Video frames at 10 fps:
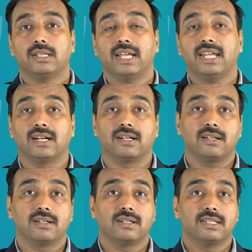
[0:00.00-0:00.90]
Here,
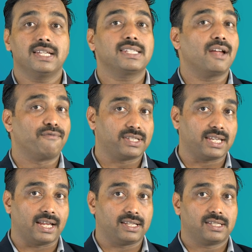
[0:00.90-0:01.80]
this
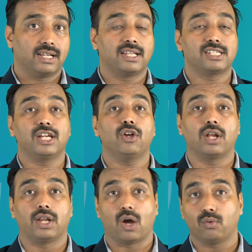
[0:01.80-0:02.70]
emphasizes the singular
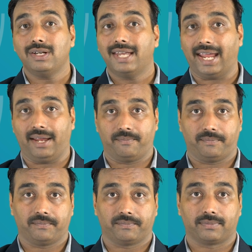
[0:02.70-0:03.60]
noun day.
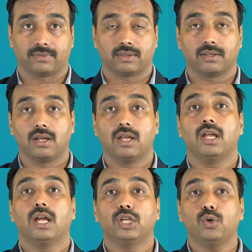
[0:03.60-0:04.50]

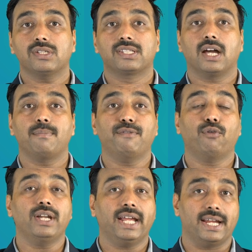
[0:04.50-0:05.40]
Use the before
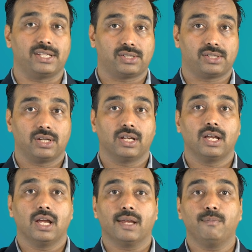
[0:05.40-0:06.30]
decades.
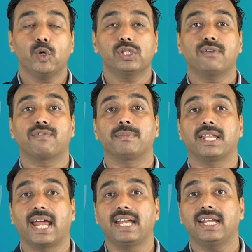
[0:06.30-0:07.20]
Music from the
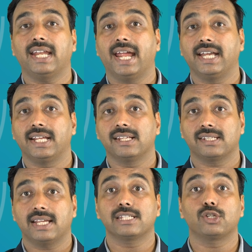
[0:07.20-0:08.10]
1980s
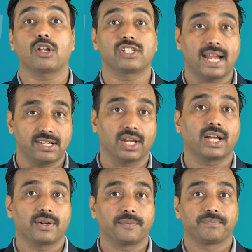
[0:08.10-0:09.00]
is nostalgic.
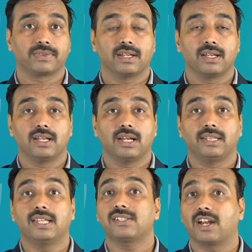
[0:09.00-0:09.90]

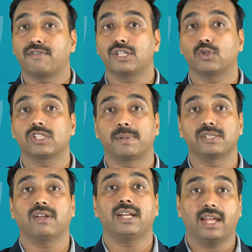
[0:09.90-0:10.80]
This refers to a
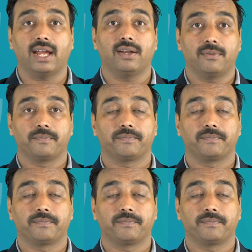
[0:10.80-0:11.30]
specific decade.